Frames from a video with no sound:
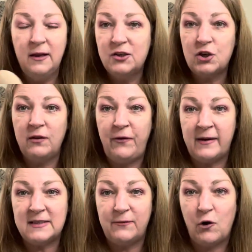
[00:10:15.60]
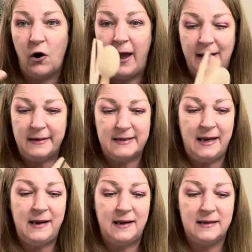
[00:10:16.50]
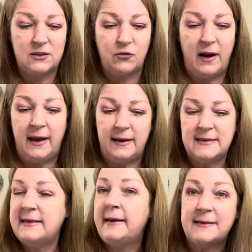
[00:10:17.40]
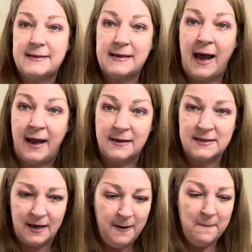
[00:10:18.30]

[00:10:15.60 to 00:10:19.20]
So the fact I've got 18 is great. Six sets.